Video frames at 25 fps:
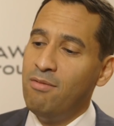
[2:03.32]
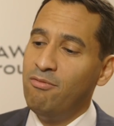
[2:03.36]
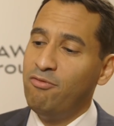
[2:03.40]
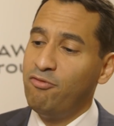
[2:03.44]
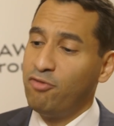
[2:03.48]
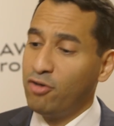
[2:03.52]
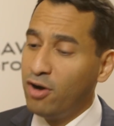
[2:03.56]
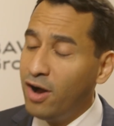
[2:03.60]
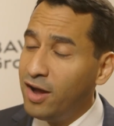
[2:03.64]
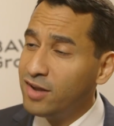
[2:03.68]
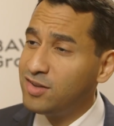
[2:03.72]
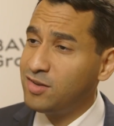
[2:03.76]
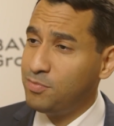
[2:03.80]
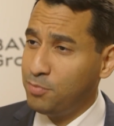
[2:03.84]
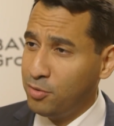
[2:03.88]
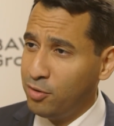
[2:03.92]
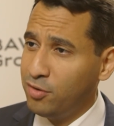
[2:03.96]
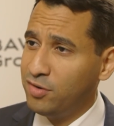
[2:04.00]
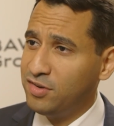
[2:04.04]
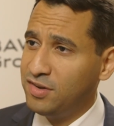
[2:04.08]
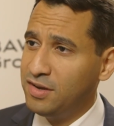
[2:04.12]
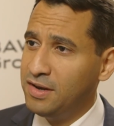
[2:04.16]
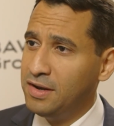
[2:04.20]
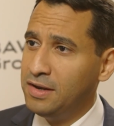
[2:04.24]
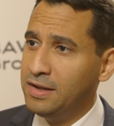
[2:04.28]
For us
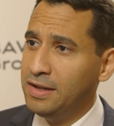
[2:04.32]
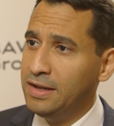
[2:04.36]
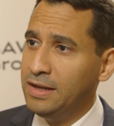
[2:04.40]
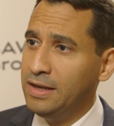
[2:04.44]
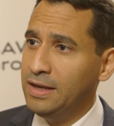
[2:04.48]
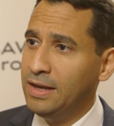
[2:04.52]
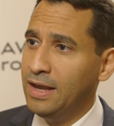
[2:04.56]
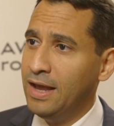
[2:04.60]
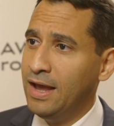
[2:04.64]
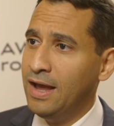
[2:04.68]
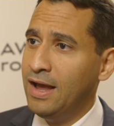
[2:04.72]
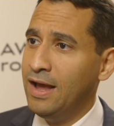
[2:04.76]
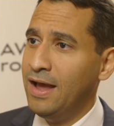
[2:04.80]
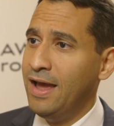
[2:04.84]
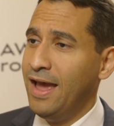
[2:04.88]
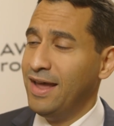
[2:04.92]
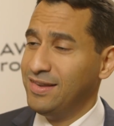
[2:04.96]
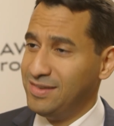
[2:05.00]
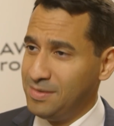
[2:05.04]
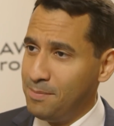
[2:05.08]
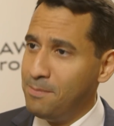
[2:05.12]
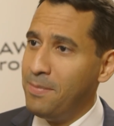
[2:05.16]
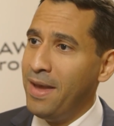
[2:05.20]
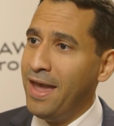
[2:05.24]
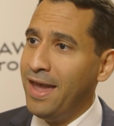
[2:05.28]
personally, as
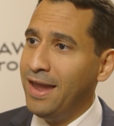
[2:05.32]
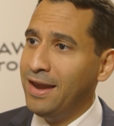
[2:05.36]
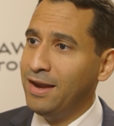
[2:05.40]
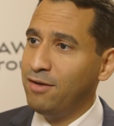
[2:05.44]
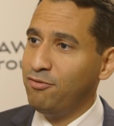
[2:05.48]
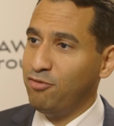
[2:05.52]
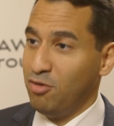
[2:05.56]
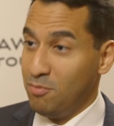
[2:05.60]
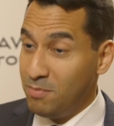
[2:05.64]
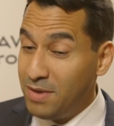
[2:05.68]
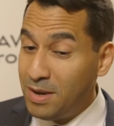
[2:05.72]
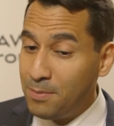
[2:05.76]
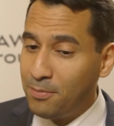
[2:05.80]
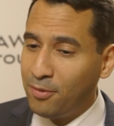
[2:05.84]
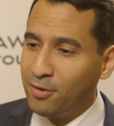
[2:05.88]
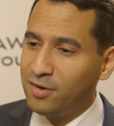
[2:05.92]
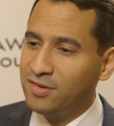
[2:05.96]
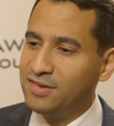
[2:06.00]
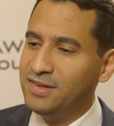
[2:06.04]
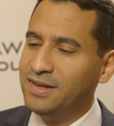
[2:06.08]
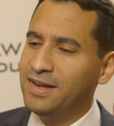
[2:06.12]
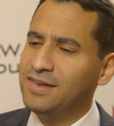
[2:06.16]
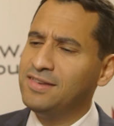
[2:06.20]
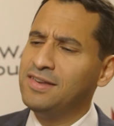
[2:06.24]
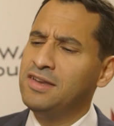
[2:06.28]
a bank, for me
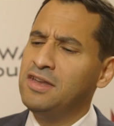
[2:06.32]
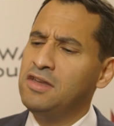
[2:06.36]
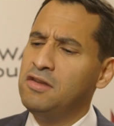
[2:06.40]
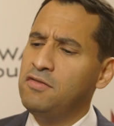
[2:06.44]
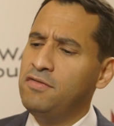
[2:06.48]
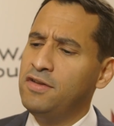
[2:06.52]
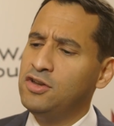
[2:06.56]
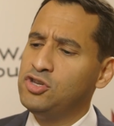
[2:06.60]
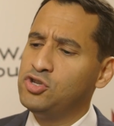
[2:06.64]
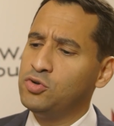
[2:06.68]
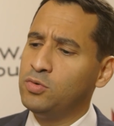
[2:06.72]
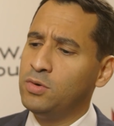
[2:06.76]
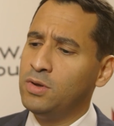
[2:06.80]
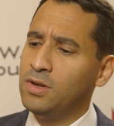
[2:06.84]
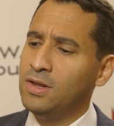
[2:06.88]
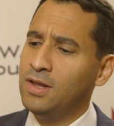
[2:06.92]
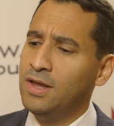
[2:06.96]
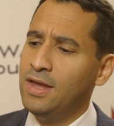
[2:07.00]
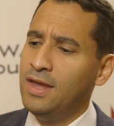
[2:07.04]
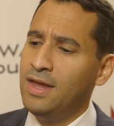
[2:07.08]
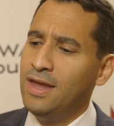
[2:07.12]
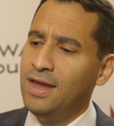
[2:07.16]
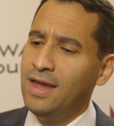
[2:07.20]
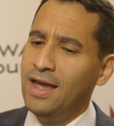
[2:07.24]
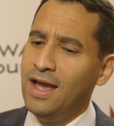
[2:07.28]
personally as an individual,
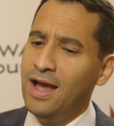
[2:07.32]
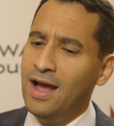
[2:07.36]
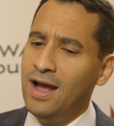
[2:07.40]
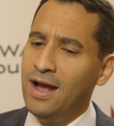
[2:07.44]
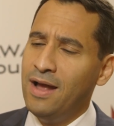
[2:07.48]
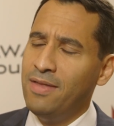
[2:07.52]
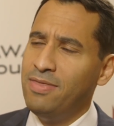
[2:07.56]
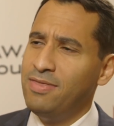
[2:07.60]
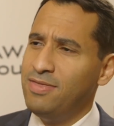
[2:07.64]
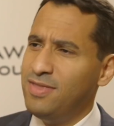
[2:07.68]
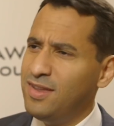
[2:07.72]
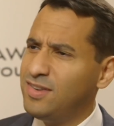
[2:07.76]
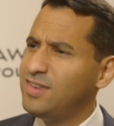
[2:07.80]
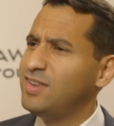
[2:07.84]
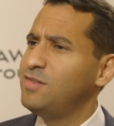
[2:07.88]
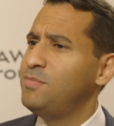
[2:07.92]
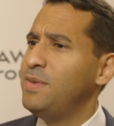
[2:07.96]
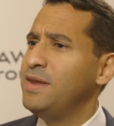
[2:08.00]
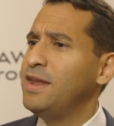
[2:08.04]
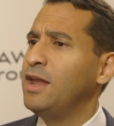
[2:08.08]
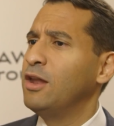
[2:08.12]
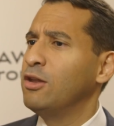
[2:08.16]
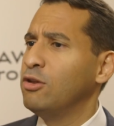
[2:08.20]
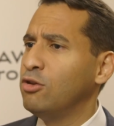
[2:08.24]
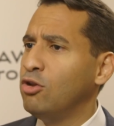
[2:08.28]
this has
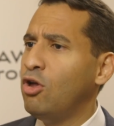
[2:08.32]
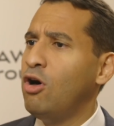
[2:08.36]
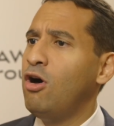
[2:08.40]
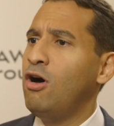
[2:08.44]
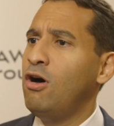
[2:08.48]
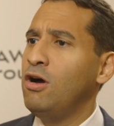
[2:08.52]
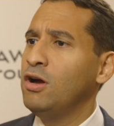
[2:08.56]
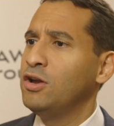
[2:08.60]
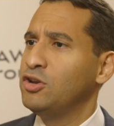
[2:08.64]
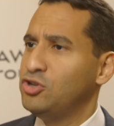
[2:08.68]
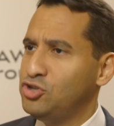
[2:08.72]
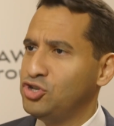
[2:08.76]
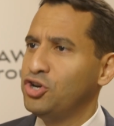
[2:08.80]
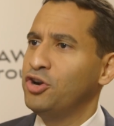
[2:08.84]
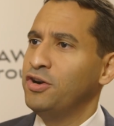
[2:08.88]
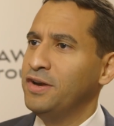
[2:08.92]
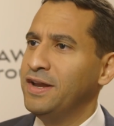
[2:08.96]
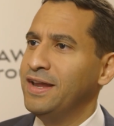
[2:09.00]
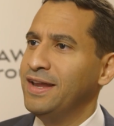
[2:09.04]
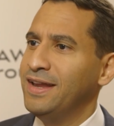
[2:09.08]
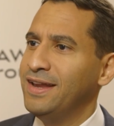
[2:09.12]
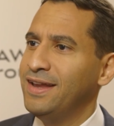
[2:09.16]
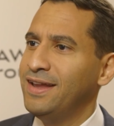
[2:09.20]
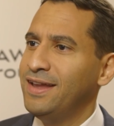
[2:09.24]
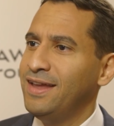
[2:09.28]
been a long
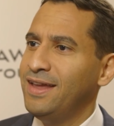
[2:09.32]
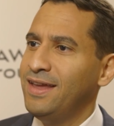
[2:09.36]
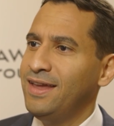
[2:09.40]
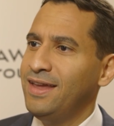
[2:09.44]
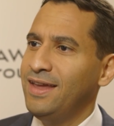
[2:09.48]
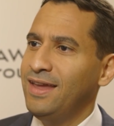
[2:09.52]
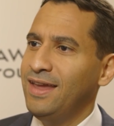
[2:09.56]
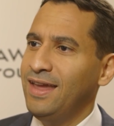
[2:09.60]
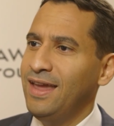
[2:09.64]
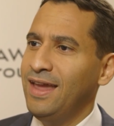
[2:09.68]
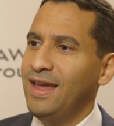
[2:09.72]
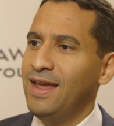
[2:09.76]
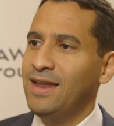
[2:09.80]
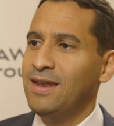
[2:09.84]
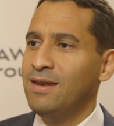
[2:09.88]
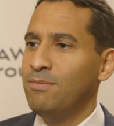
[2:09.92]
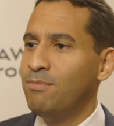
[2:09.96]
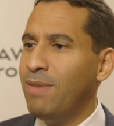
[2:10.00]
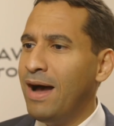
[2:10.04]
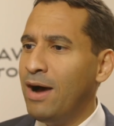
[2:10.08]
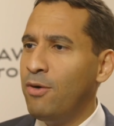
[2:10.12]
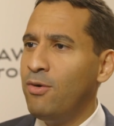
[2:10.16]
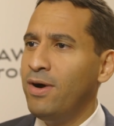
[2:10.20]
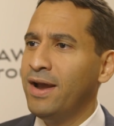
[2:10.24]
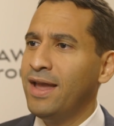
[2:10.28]
journey. And
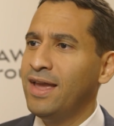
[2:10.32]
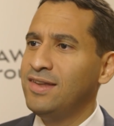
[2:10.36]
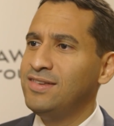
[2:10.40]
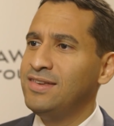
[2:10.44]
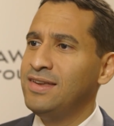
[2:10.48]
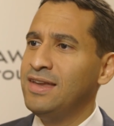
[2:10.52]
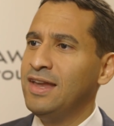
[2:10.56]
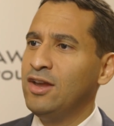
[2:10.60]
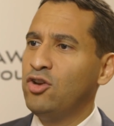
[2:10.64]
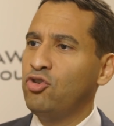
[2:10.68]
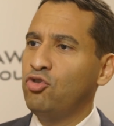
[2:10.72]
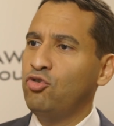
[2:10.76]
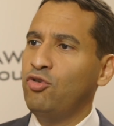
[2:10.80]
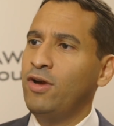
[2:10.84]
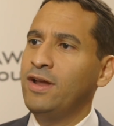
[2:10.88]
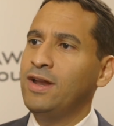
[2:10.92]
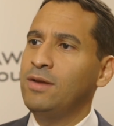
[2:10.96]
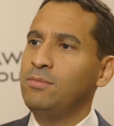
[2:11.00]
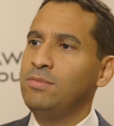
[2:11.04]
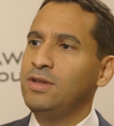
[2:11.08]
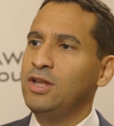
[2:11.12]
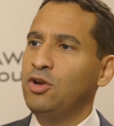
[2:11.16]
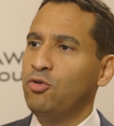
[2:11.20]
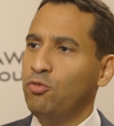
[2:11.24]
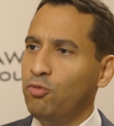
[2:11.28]
BAWAG has an
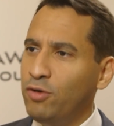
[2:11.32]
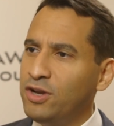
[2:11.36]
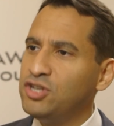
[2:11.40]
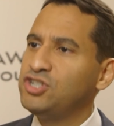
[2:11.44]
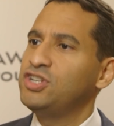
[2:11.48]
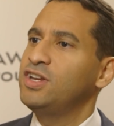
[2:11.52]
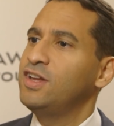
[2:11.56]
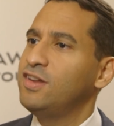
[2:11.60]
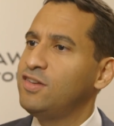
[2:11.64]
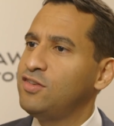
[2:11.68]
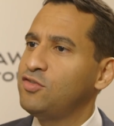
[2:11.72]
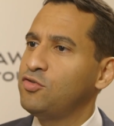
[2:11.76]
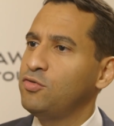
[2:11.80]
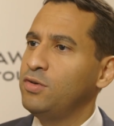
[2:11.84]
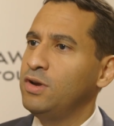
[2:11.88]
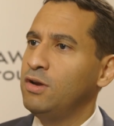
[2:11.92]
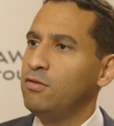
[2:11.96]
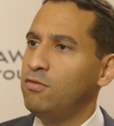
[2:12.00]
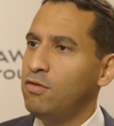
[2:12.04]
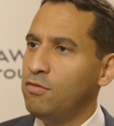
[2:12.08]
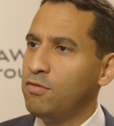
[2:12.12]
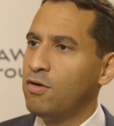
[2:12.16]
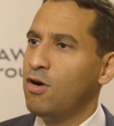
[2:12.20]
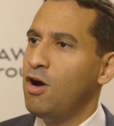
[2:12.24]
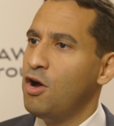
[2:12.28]
incredibly rich history
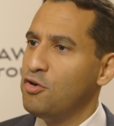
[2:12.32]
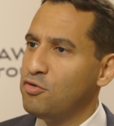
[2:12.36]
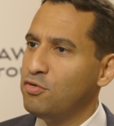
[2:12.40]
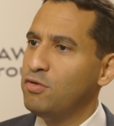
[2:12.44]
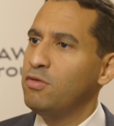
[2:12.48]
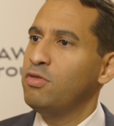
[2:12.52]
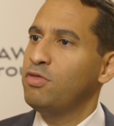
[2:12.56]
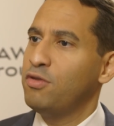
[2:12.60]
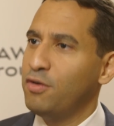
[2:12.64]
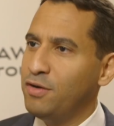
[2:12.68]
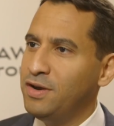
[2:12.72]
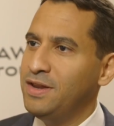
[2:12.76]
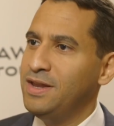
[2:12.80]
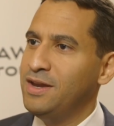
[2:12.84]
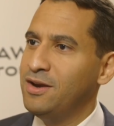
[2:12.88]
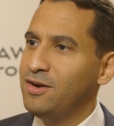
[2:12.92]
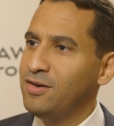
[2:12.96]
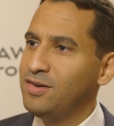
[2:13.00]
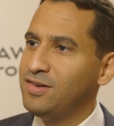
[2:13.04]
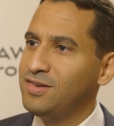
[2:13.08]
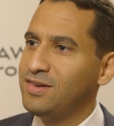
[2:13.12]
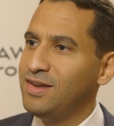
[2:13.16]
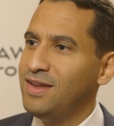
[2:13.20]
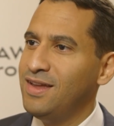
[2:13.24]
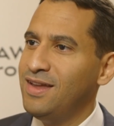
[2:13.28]
of over 130
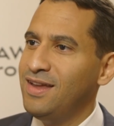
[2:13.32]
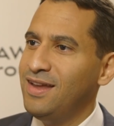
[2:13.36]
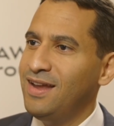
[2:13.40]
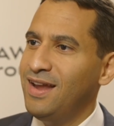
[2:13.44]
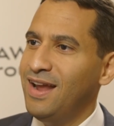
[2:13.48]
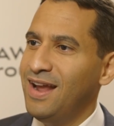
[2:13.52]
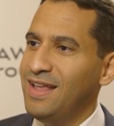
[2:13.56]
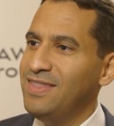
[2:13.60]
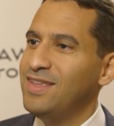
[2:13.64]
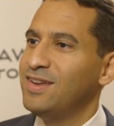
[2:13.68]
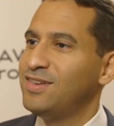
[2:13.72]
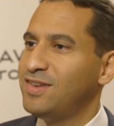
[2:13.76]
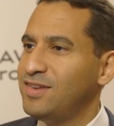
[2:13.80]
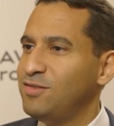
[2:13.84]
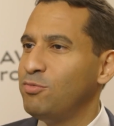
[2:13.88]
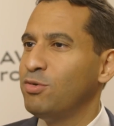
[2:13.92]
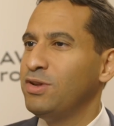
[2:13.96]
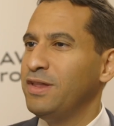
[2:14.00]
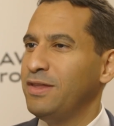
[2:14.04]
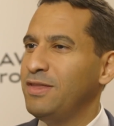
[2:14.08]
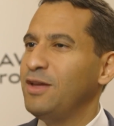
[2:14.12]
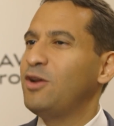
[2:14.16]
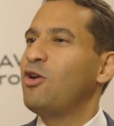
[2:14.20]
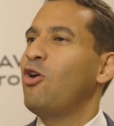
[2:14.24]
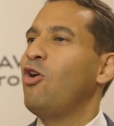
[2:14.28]
years. And this is
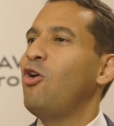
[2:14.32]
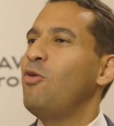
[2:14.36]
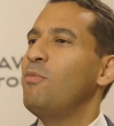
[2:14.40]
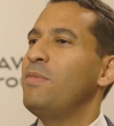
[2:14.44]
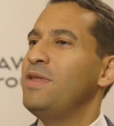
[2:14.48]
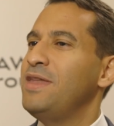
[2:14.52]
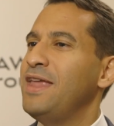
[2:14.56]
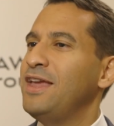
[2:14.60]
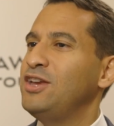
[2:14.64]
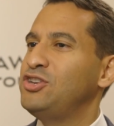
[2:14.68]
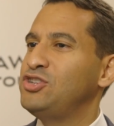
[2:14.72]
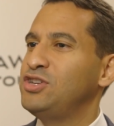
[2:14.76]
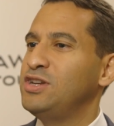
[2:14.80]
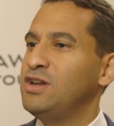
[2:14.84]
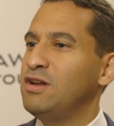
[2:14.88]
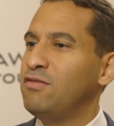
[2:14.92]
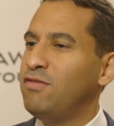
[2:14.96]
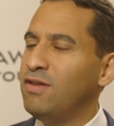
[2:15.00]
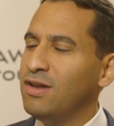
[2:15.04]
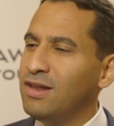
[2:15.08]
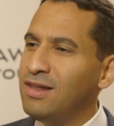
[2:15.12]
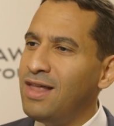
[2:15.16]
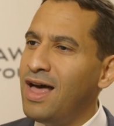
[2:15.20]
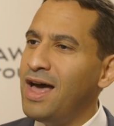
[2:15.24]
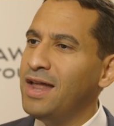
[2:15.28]
really the culmination of a
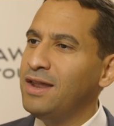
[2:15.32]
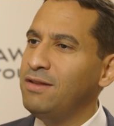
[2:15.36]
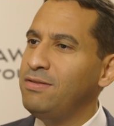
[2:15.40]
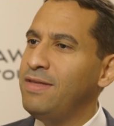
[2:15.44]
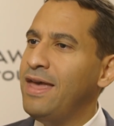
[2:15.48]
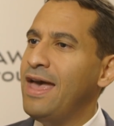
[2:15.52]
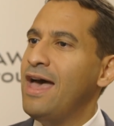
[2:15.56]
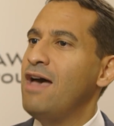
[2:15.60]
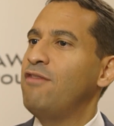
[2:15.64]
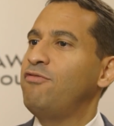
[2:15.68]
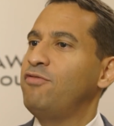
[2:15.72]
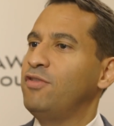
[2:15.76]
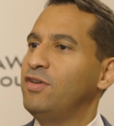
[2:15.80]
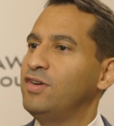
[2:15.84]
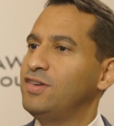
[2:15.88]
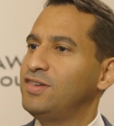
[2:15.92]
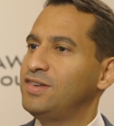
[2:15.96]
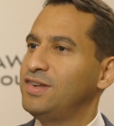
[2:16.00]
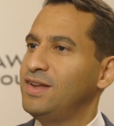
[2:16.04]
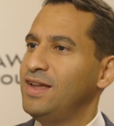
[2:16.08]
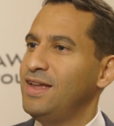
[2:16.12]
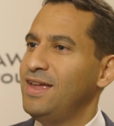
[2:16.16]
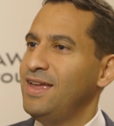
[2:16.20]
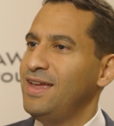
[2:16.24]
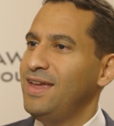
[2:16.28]
lot of the
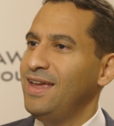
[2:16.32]
efforts